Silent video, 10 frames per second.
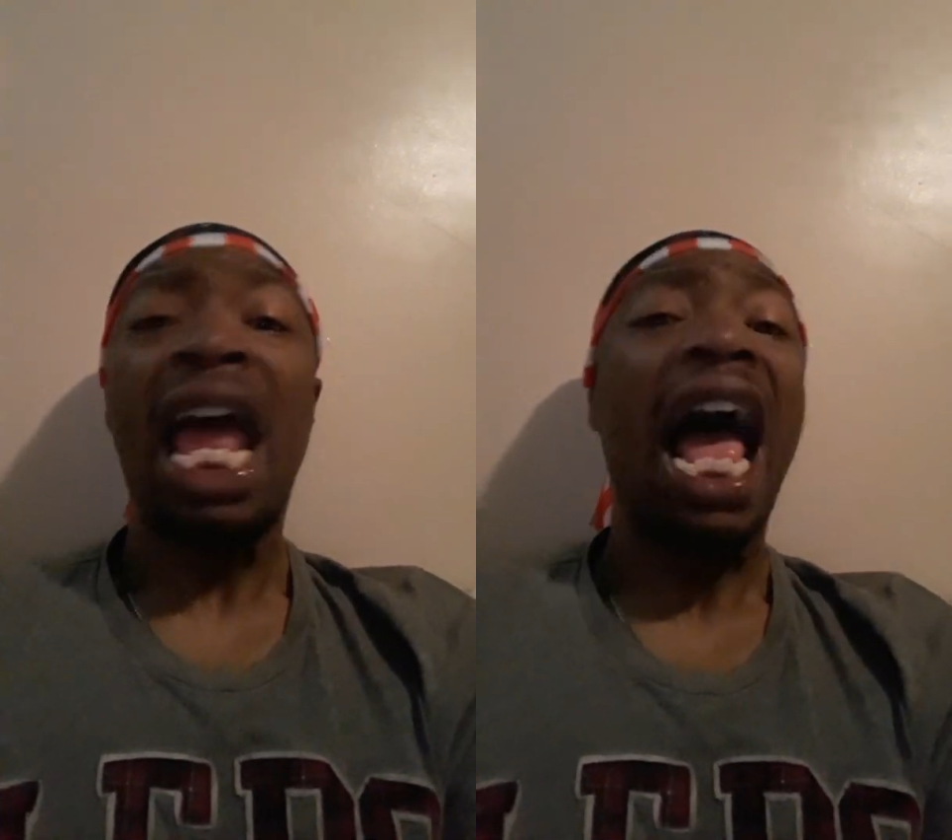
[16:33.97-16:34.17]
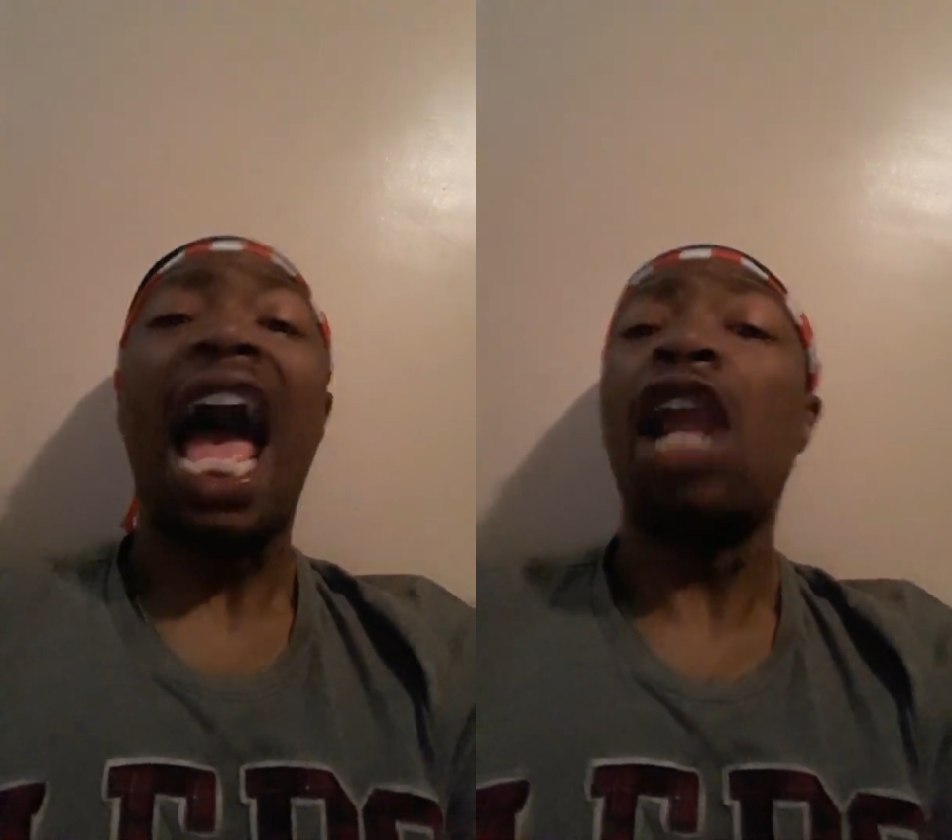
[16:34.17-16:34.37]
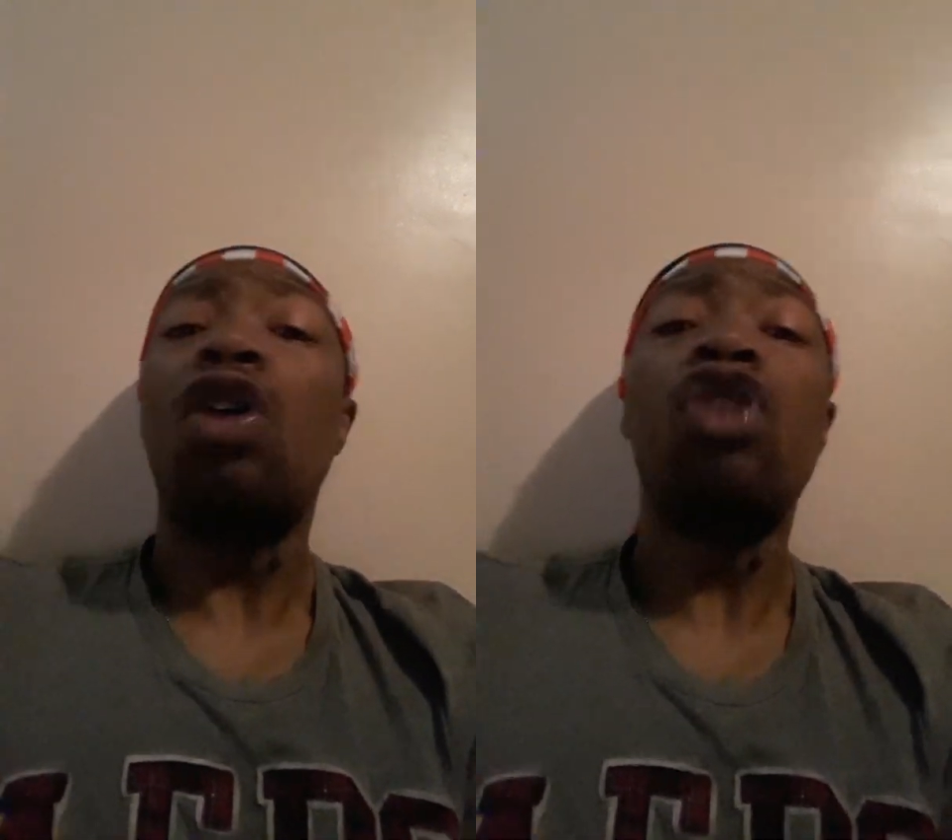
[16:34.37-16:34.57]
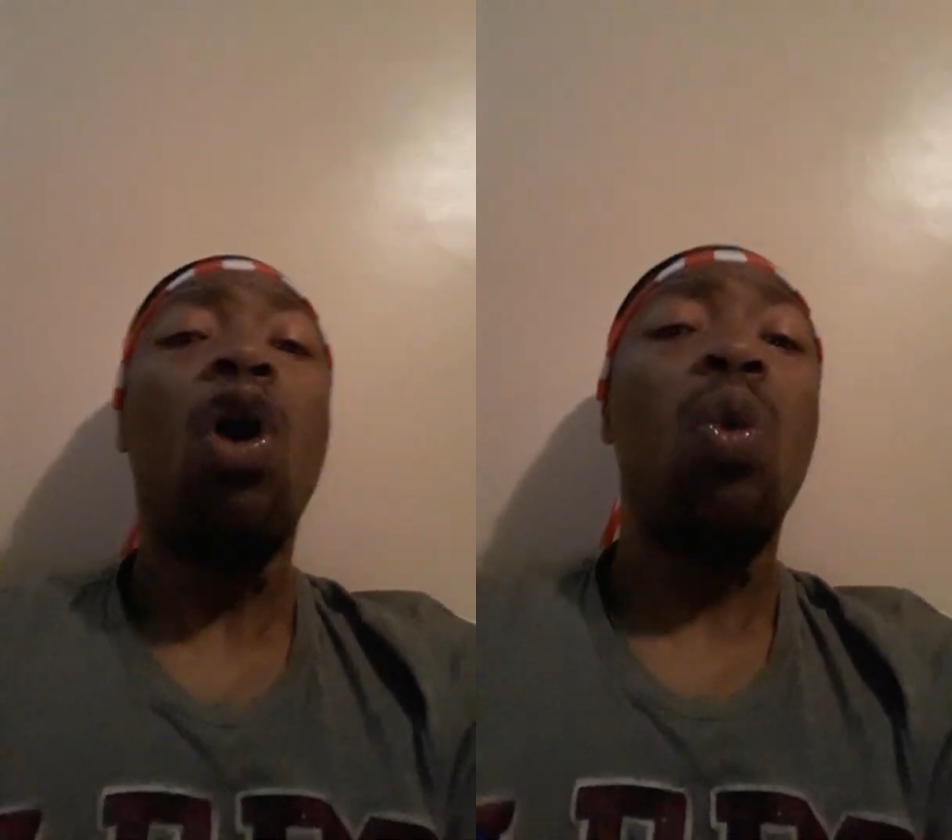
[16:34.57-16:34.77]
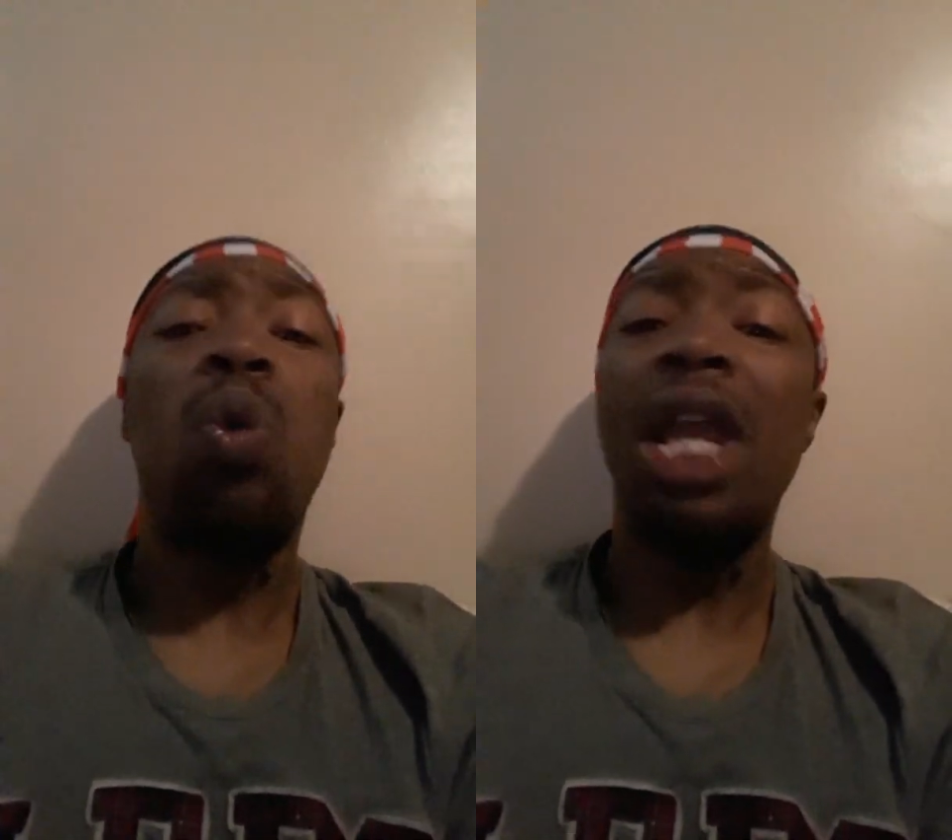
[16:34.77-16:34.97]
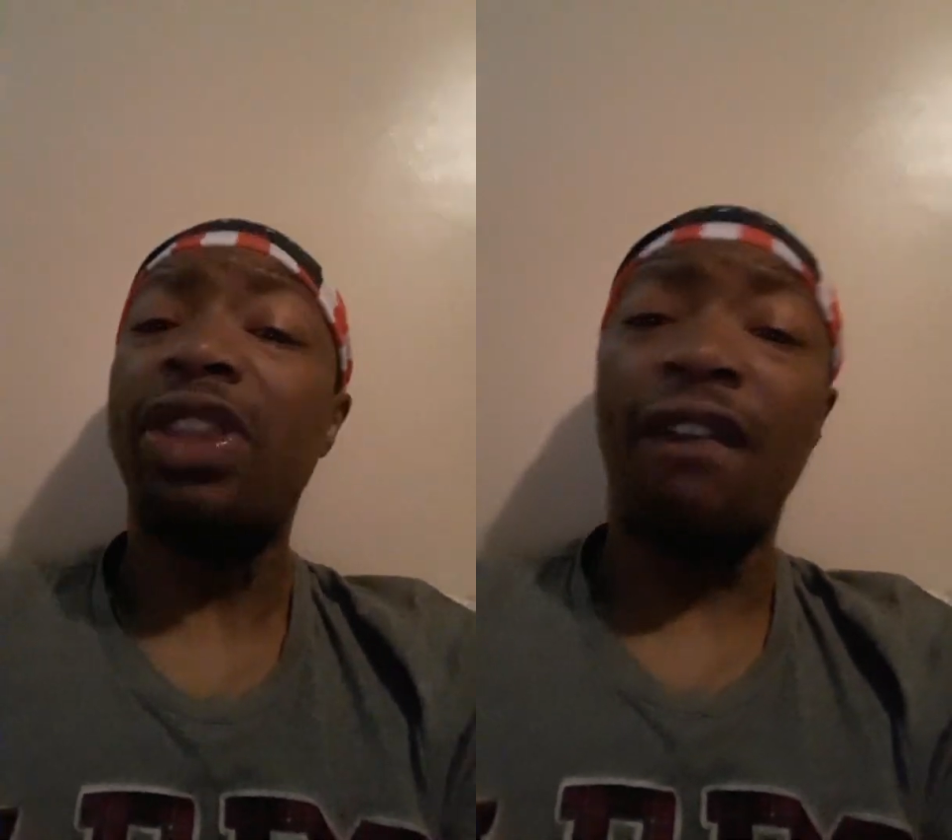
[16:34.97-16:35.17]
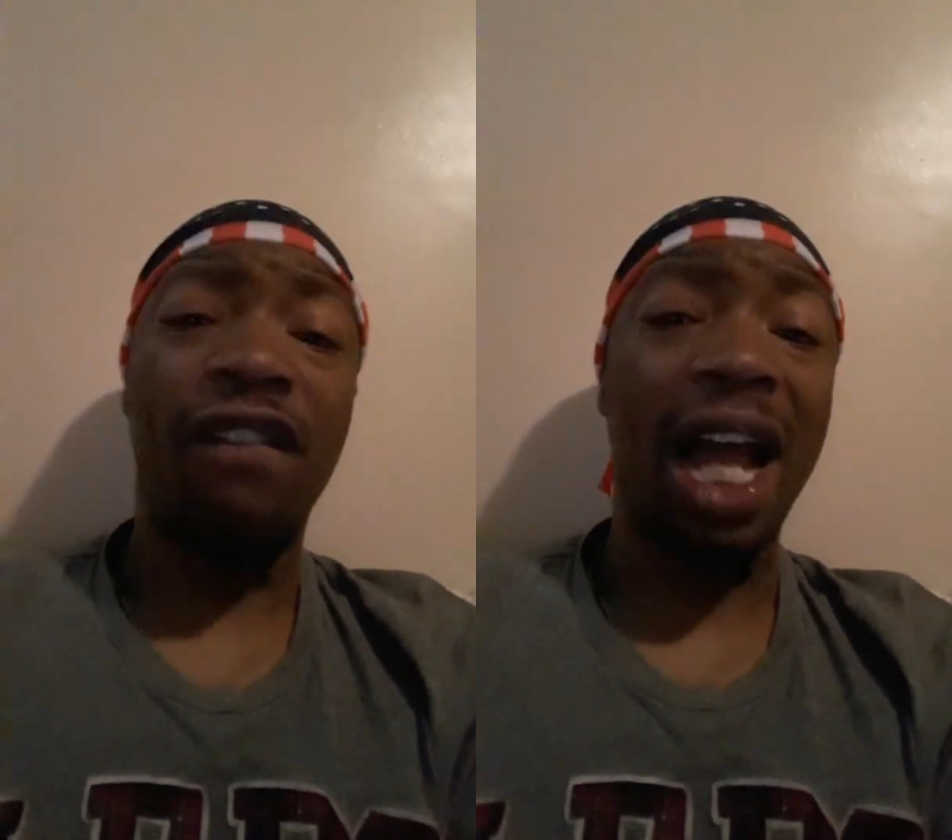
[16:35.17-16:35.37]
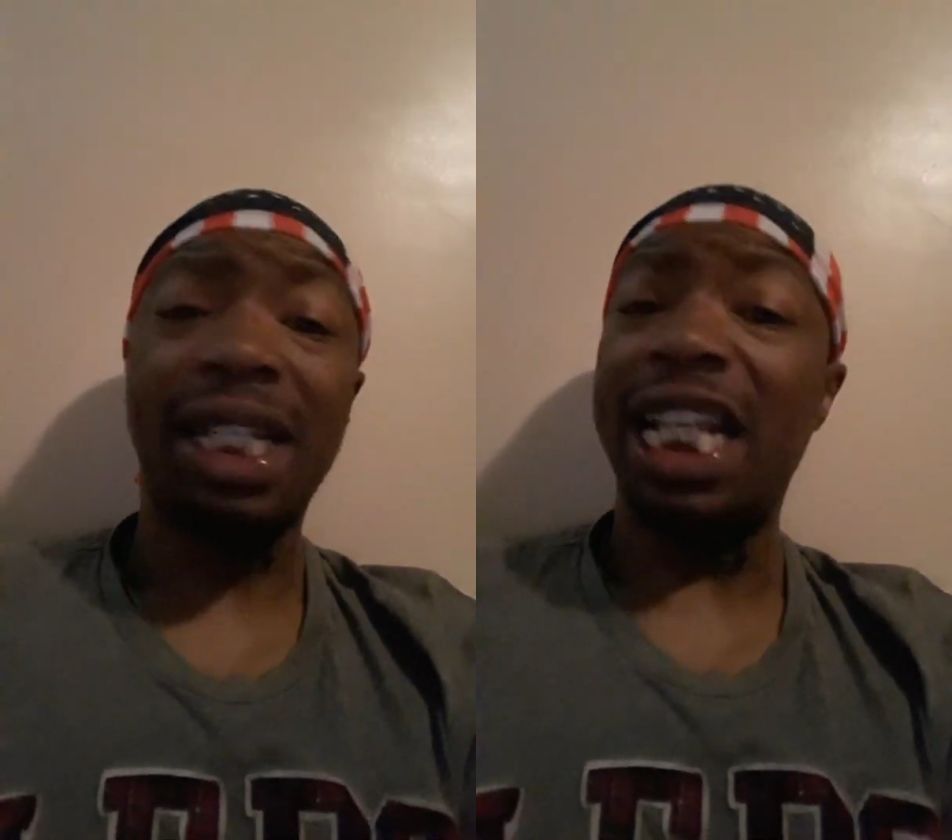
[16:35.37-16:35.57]
I don't know what the
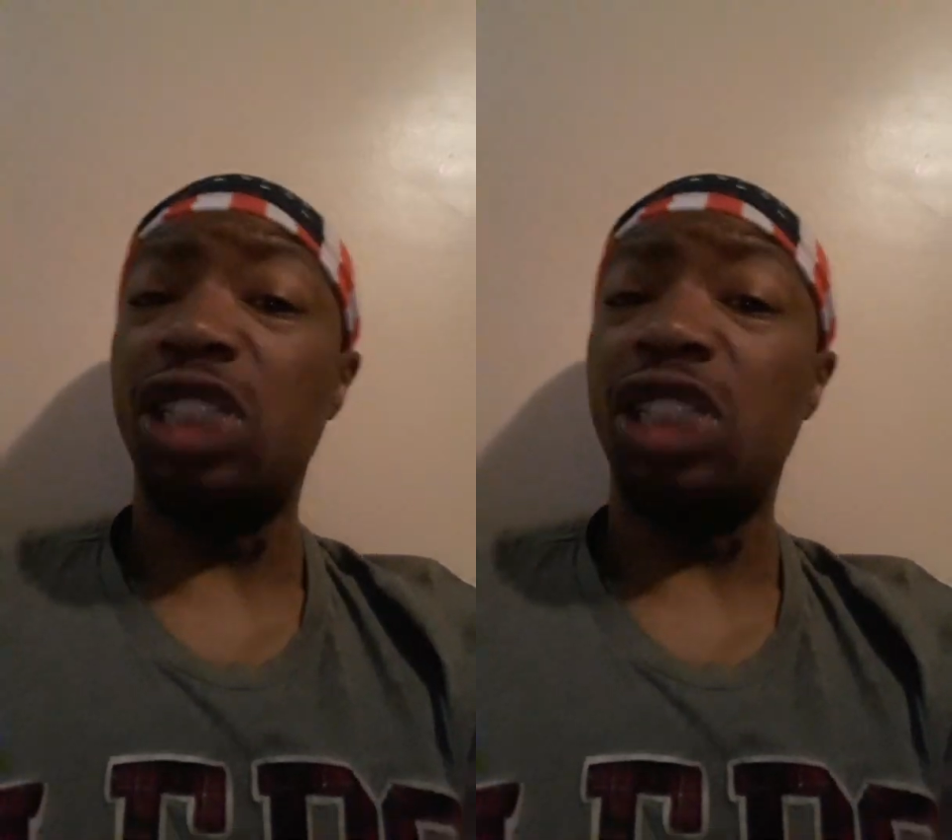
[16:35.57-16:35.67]
fuck these